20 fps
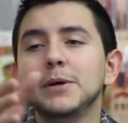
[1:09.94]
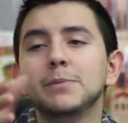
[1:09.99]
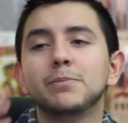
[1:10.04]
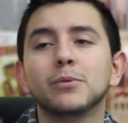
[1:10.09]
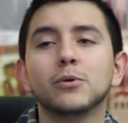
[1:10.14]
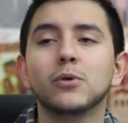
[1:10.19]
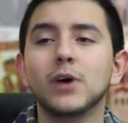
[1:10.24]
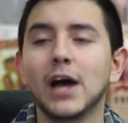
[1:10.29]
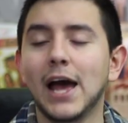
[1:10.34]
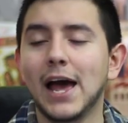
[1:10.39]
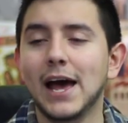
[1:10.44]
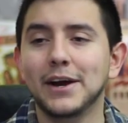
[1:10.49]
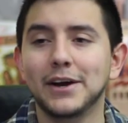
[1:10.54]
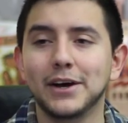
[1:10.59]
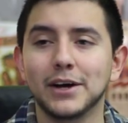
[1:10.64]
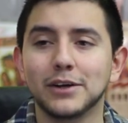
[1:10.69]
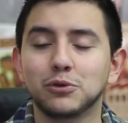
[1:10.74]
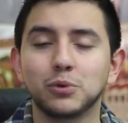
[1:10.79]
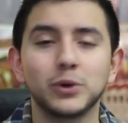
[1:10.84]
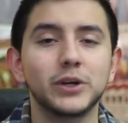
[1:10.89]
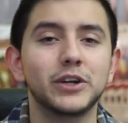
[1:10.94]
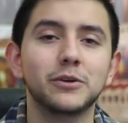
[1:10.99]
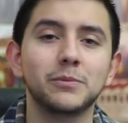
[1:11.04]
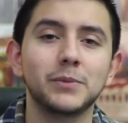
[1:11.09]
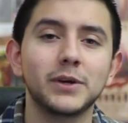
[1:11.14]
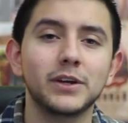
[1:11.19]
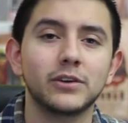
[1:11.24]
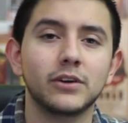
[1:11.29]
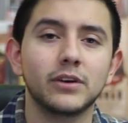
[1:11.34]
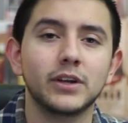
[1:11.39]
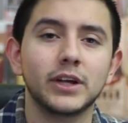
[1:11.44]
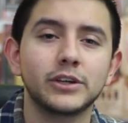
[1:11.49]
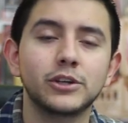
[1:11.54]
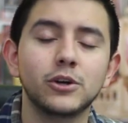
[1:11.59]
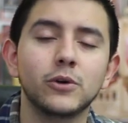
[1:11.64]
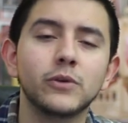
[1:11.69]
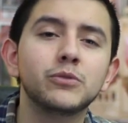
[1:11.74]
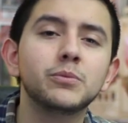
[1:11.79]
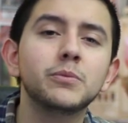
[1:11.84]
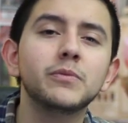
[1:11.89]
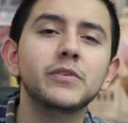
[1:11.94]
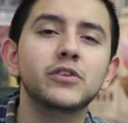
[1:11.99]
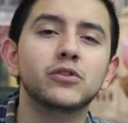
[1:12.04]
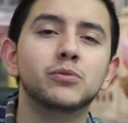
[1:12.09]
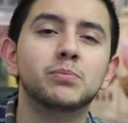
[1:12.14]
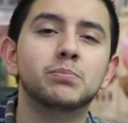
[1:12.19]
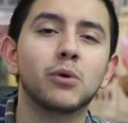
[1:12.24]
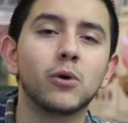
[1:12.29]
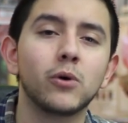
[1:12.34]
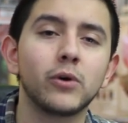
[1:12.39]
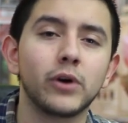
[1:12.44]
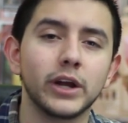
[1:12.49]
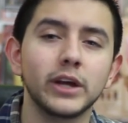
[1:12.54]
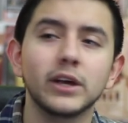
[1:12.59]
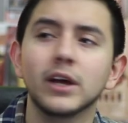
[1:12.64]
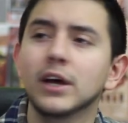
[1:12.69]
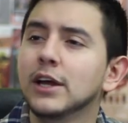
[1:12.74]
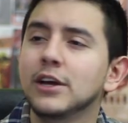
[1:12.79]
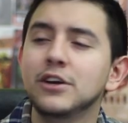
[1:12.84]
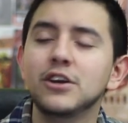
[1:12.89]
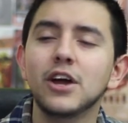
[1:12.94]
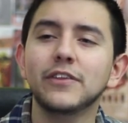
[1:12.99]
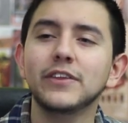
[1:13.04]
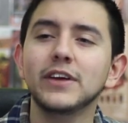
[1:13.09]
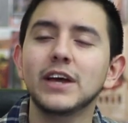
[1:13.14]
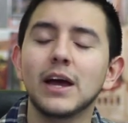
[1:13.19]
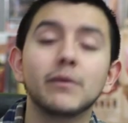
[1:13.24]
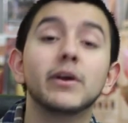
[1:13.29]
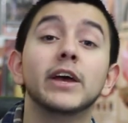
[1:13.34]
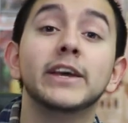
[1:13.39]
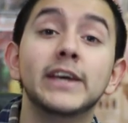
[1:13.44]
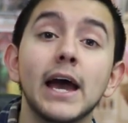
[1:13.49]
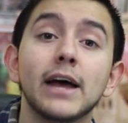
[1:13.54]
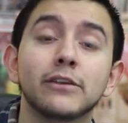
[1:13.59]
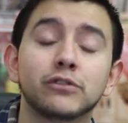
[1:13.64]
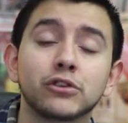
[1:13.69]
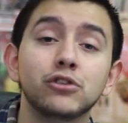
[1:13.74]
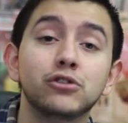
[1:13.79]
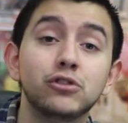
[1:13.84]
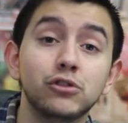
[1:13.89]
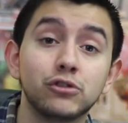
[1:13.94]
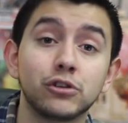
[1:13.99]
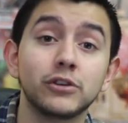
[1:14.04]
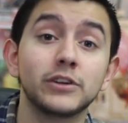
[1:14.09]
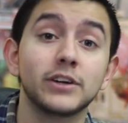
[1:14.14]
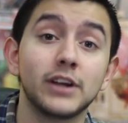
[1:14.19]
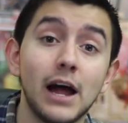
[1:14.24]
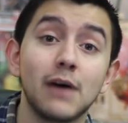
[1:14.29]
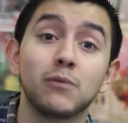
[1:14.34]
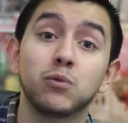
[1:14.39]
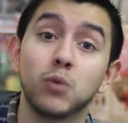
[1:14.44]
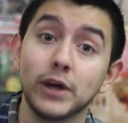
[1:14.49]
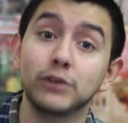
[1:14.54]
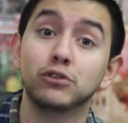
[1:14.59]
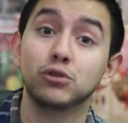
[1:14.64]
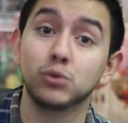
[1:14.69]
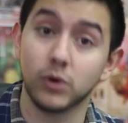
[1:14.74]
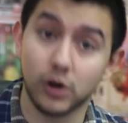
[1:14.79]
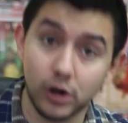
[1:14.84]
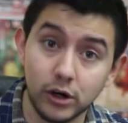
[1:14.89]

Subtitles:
people had tweeted me and they're like, yo, this movie's boring. Yes, because you turned it off way too